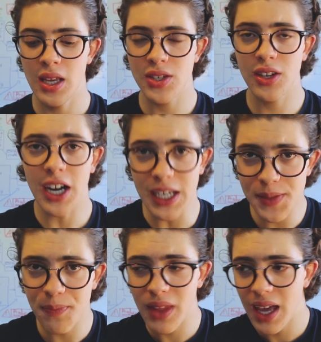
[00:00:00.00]
So
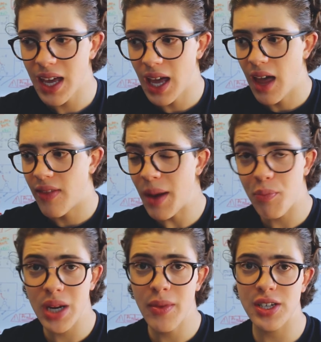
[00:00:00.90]
guys, that
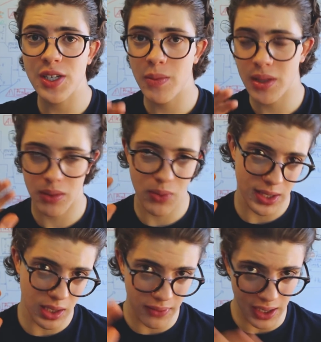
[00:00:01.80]
pretty much sums up the
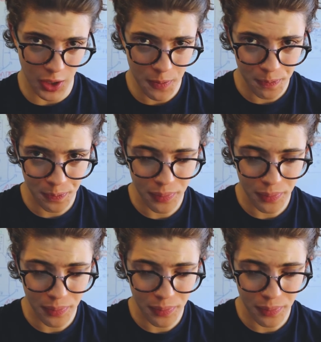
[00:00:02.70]
rest of the video.